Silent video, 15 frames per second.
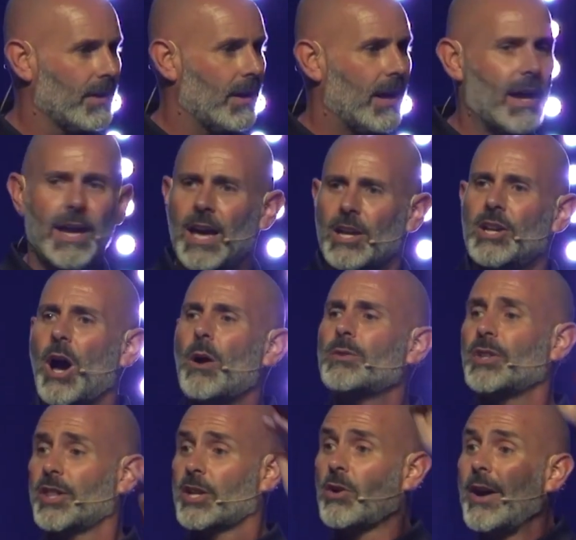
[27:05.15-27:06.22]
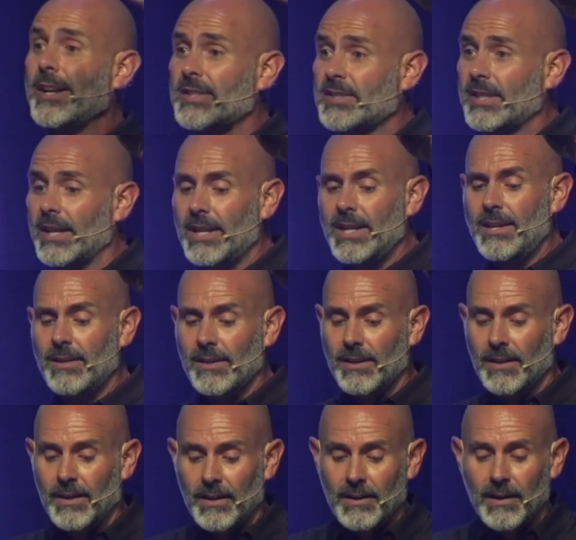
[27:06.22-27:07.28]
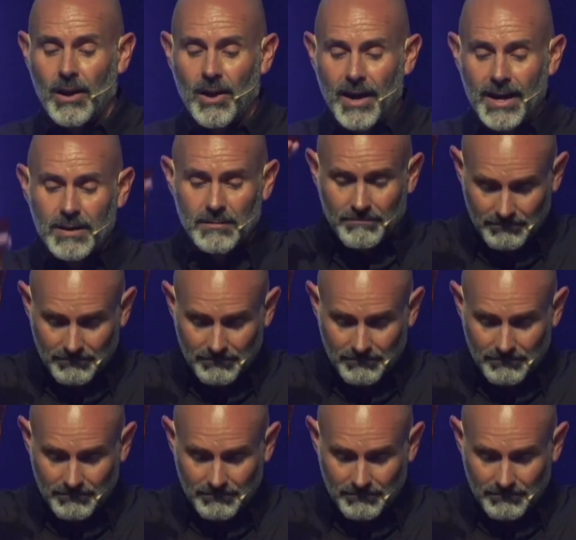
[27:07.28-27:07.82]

Hey, go to the great city. All right?